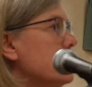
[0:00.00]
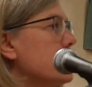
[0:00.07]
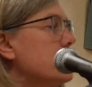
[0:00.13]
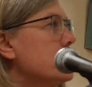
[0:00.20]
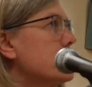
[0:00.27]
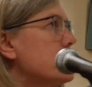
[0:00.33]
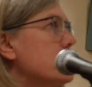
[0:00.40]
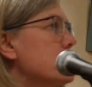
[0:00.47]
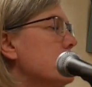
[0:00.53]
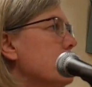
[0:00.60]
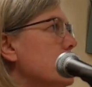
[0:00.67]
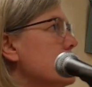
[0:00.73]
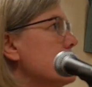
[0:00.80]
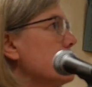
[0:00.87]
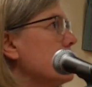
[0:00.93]
and it just
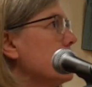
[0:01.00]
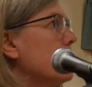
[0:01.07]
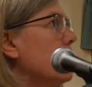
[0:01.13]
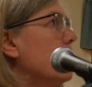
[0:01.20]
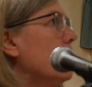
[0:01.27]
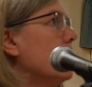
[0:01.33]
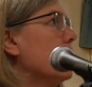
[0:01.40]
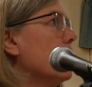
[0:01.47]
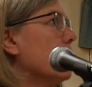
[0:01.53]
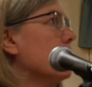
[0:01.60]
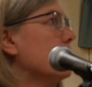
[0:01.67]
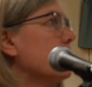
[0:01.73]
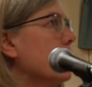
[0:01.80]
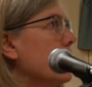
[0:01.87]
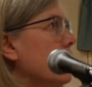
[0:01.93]
means that
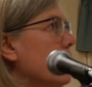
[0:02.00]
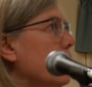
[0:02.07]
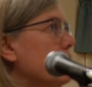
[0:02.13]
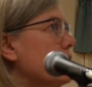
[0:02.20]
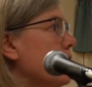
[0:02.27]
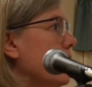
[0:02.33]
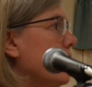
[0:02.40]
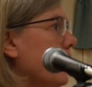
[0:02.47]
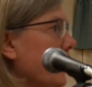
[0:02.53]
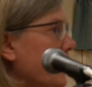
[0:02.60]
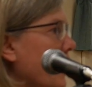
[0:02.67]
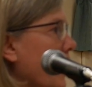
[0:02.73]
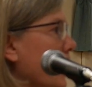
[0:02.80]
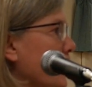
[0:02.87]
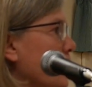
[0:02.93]
I've traded out
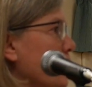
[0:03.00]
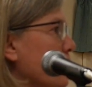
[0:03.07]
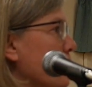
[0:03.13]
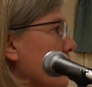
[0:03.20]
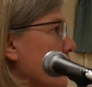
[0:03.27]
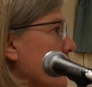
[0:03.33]
the haiku for